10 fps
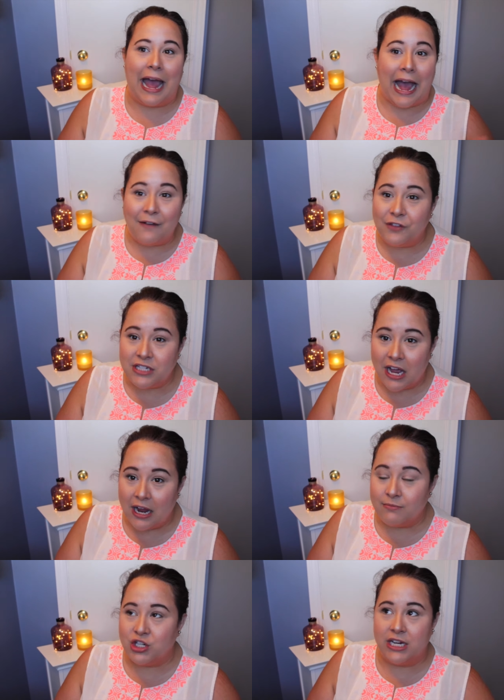Half the
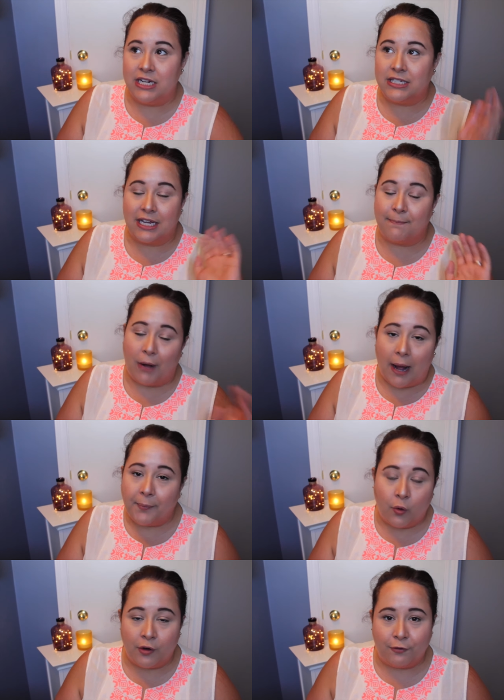time she eats like
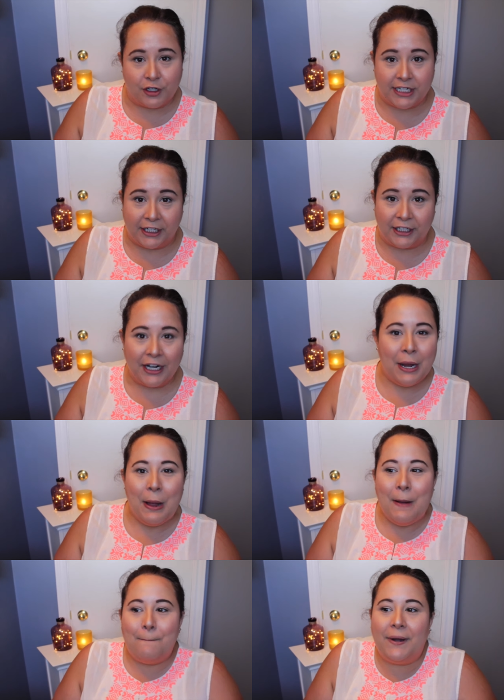popcorn for dinner,
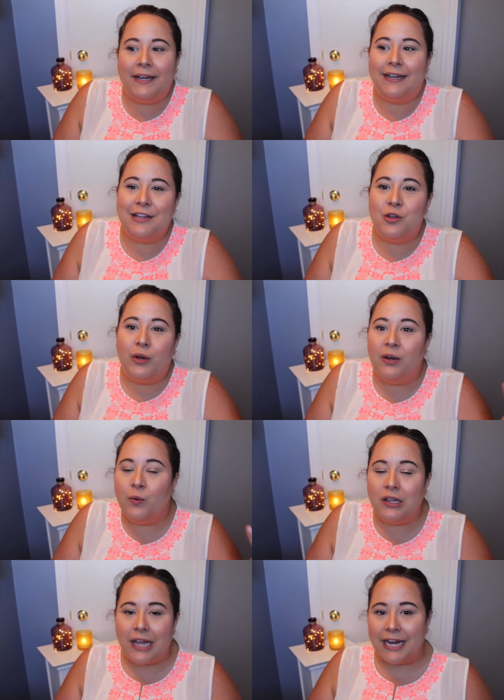but you
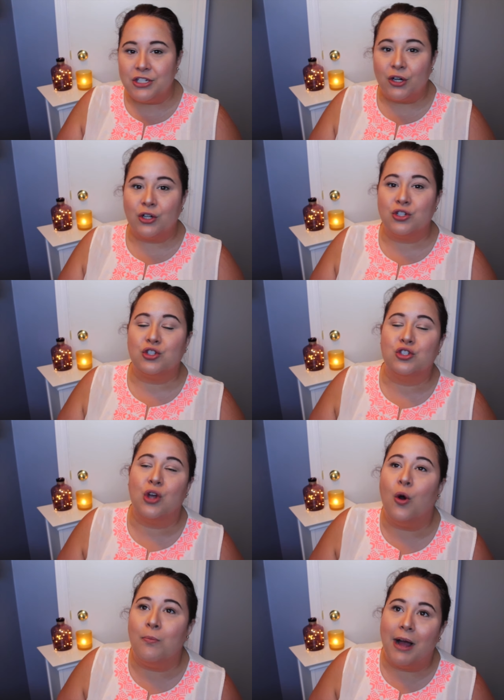can relate to her
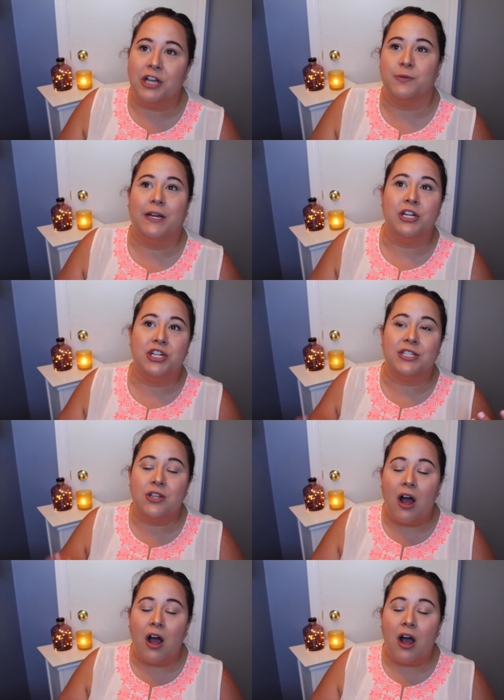so much because she's